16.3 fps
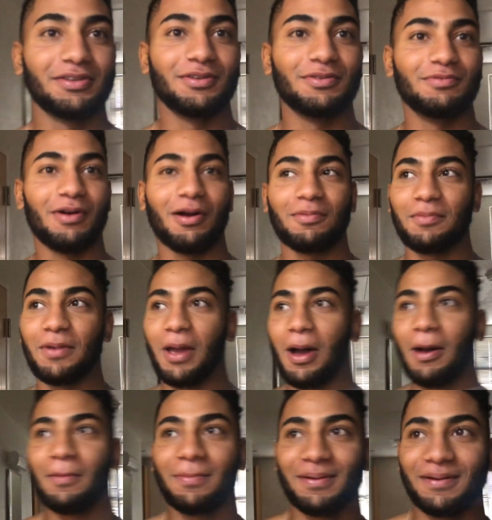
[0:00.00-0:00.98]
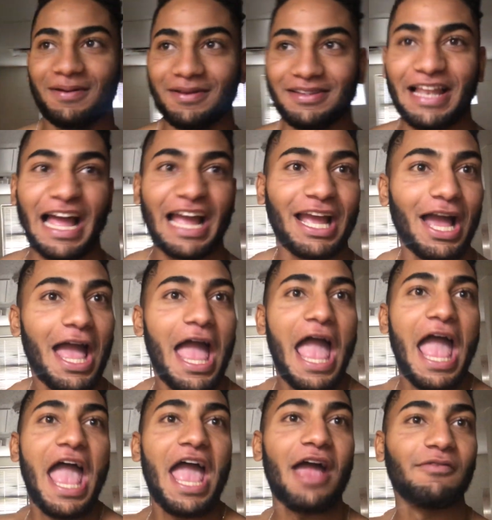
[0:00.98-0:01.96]
You know, like
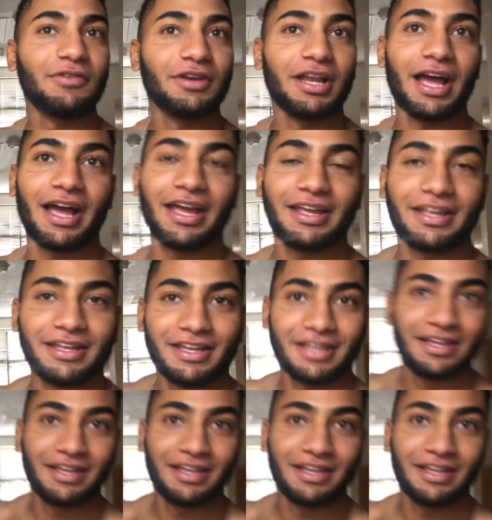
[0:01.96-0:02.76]
every night.